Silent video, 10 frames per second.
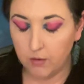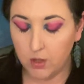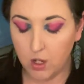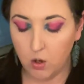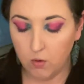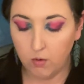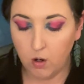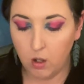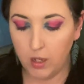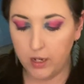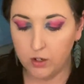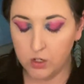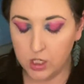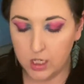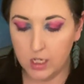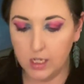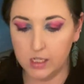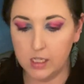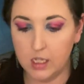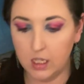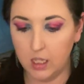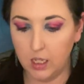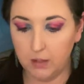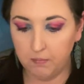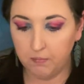the overall energy and see, like,